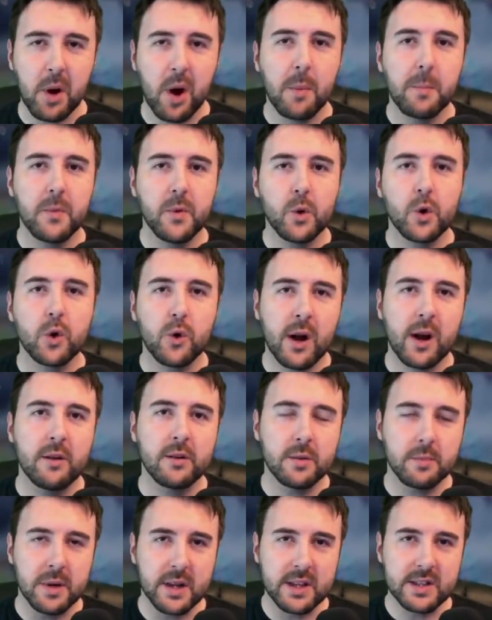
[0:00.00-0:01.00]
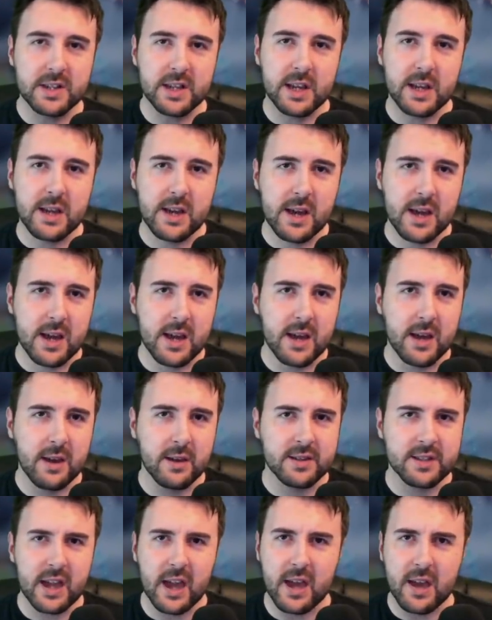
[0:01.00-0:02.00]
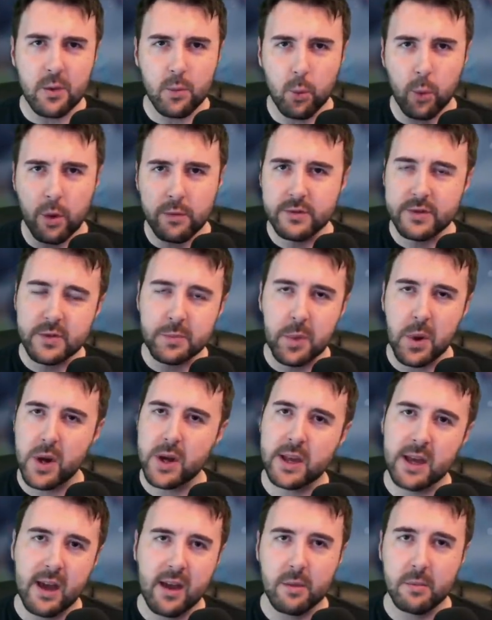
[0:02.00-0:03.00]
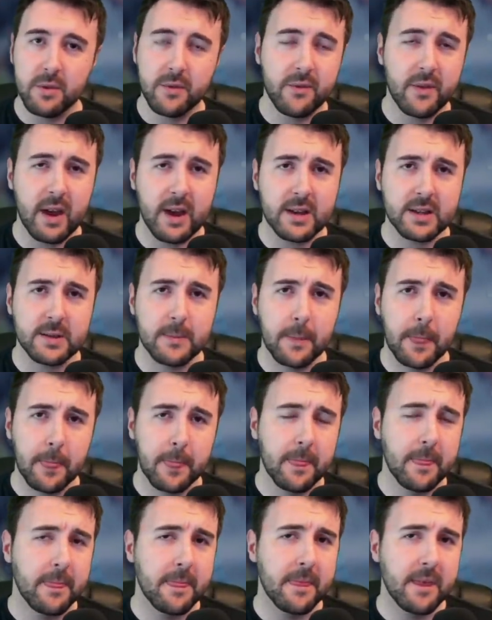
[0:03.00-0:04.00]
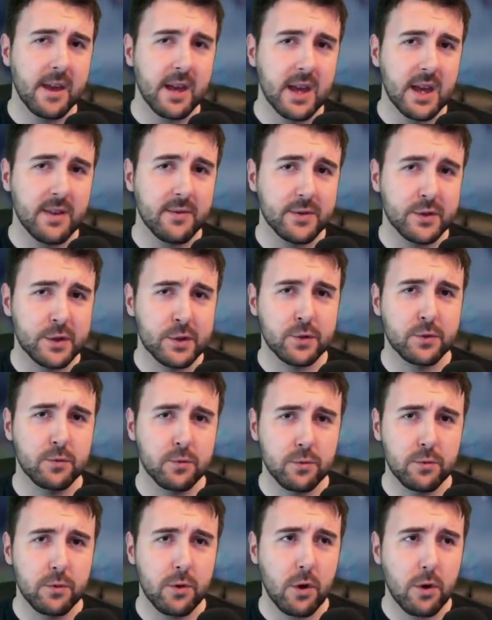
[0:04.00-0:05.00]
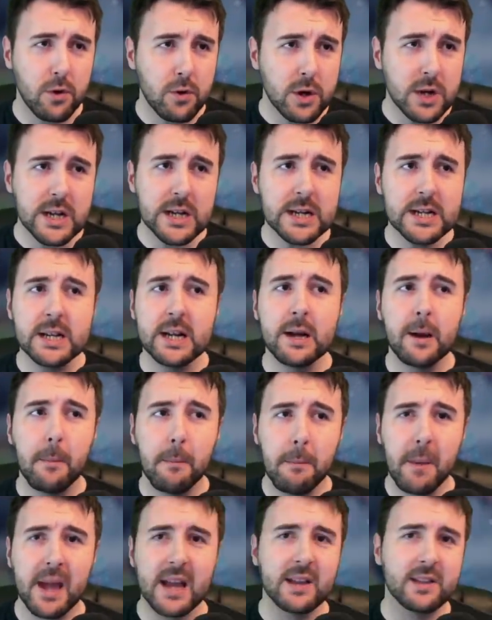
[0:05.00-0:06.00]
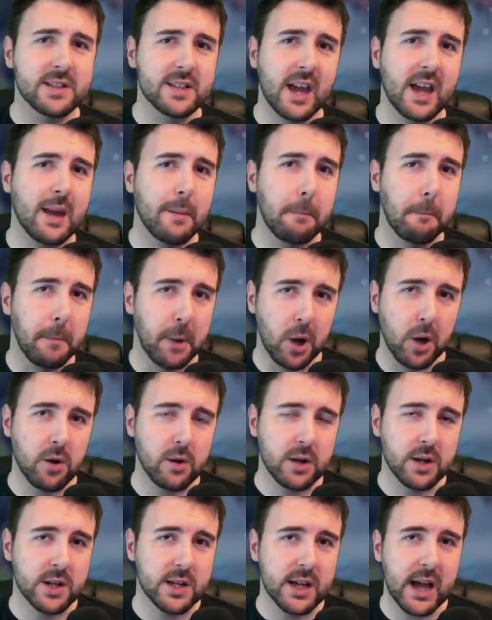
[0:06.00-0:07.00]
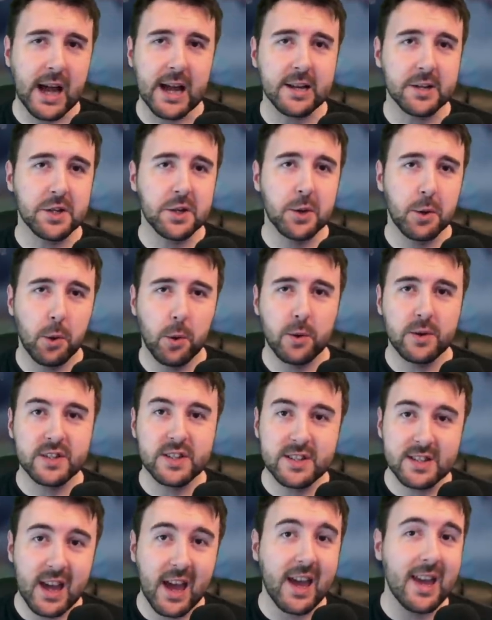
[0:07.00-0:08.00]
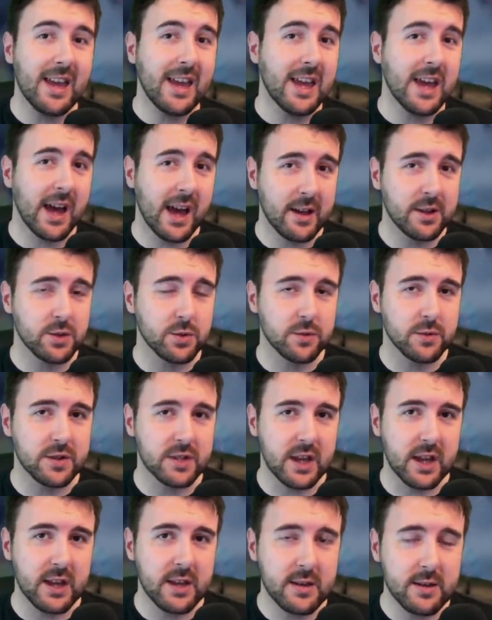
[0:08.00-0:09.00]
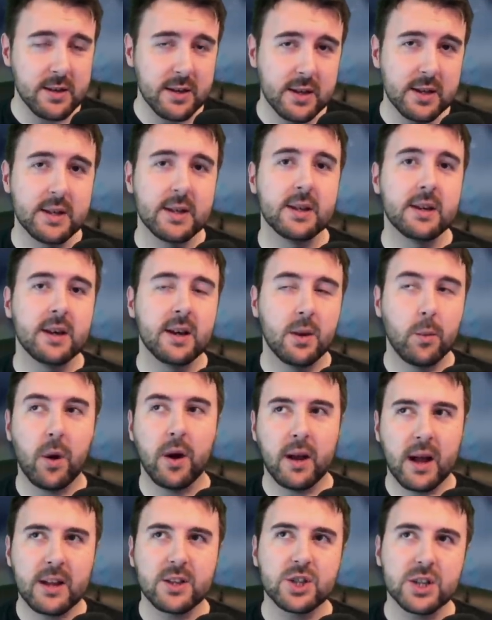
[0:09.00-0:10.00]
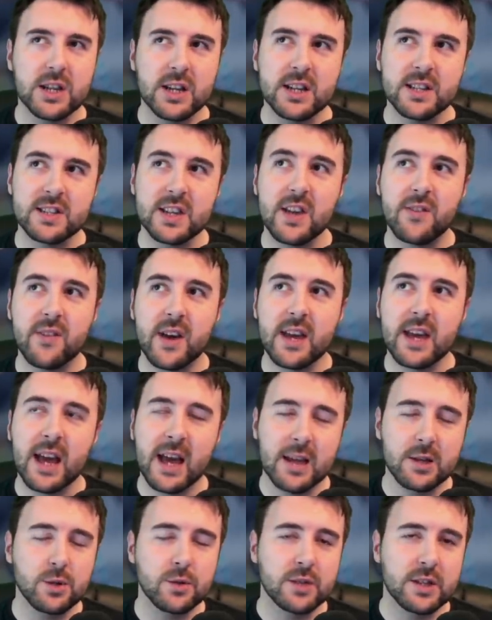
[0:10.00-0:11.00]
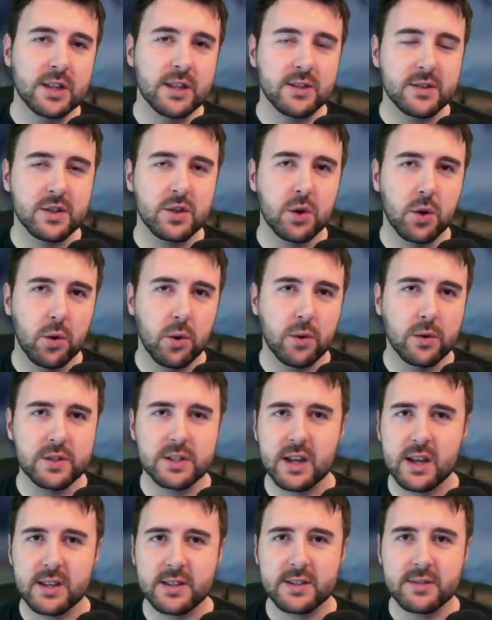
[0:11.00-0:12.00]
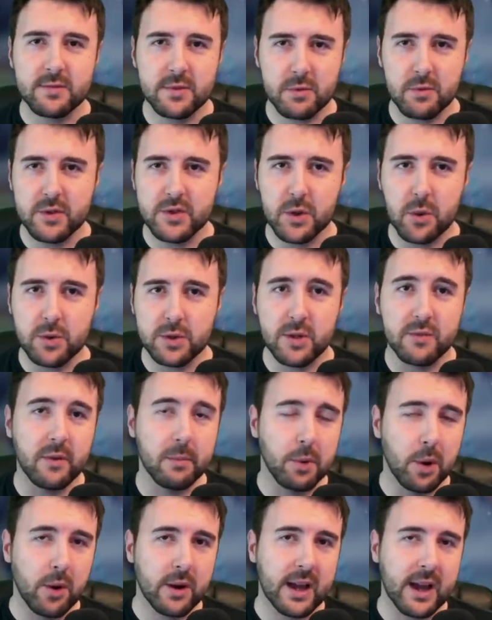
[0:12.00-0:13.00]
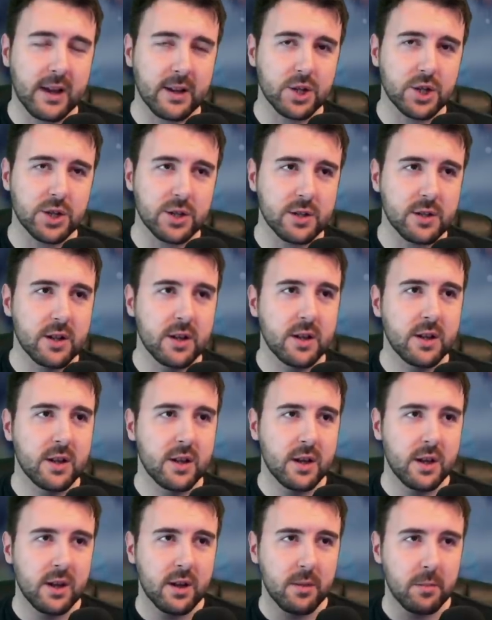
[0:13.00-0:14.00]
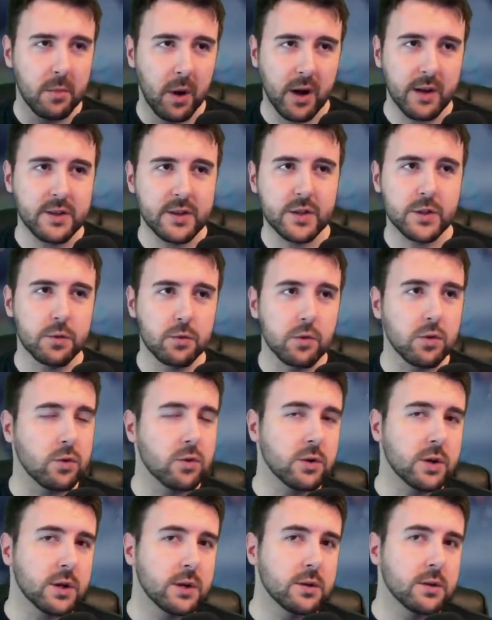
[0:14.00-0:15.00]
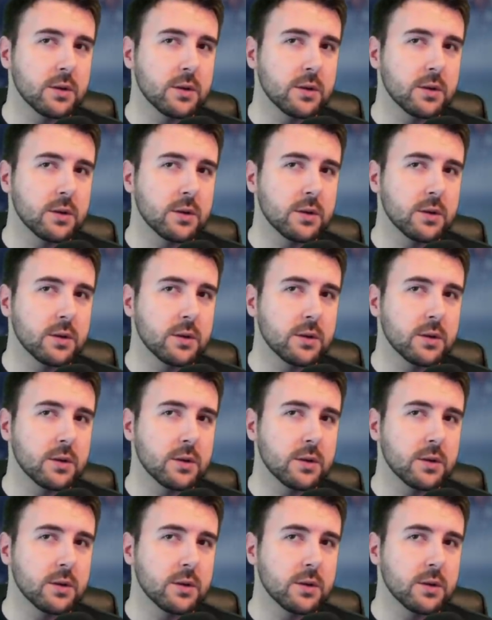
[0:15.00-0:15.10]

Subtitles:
Up the Crowd ability is a once per game effect. If Skrorg makes a block and causes a casualty, well, actually, it's if a casualty is caused as the result of a block action by Skrorg,